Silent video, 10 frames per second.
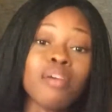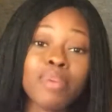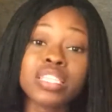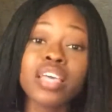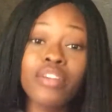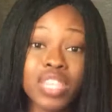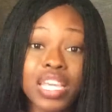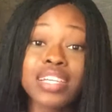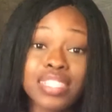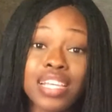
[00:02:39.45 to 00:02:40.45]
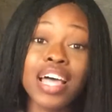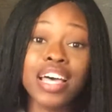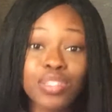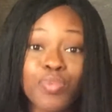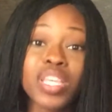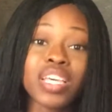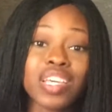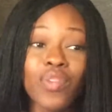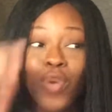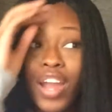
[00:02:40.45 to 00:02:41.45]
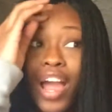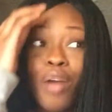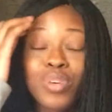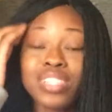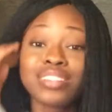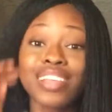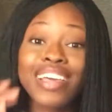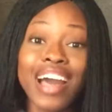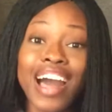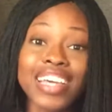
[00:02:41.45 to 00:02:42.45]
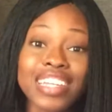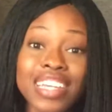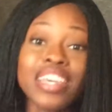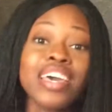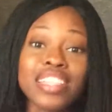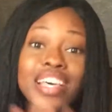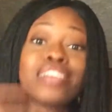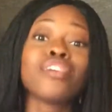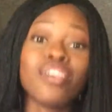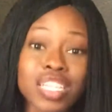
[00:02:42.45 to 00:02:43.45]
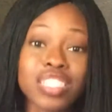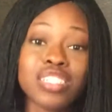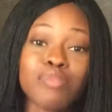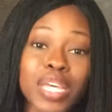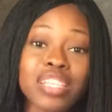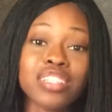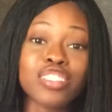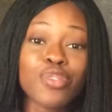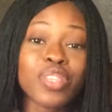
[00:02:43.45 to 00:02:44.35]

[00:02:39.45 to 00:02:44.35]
Basically everything I said last week where I was like hiding, that's all that she's making us do.